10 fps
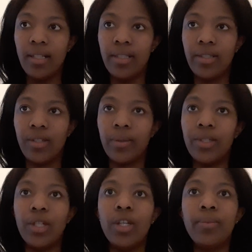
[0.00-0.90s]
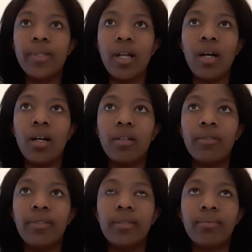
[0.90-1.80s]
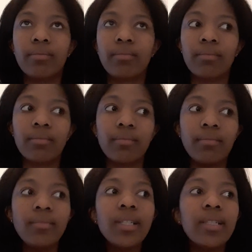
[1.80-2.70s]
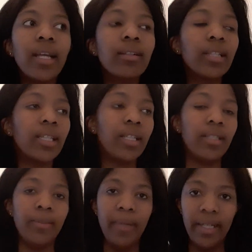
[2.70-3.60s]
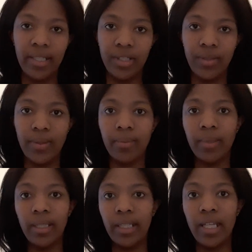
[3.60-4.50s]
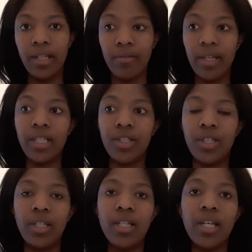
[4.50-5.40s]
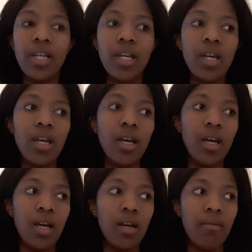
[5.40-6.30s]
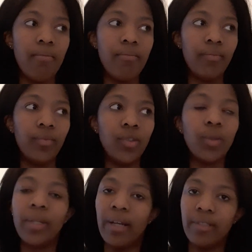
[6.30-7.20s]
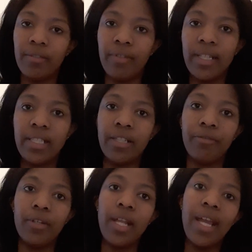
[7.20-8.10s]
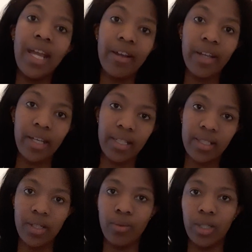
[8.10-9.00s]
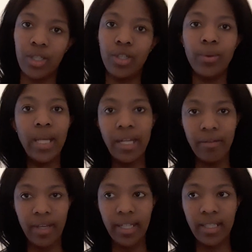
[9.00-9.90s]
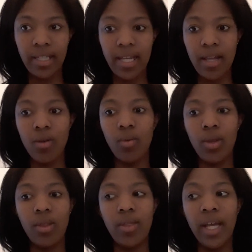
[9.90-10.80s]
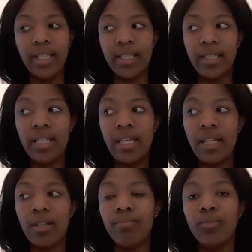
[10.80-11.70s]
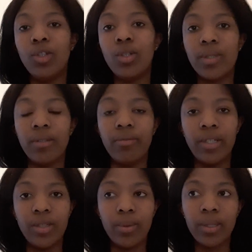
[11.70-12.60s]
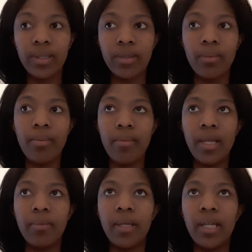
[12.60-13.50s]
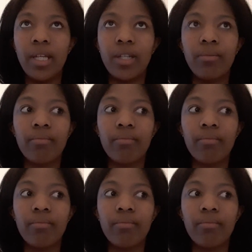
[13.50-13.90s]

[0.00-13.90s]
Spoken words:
So in terms of now linking this back into something like innovation, you would have to find different areas in which to innovate, whether that's the use of visuals, maybe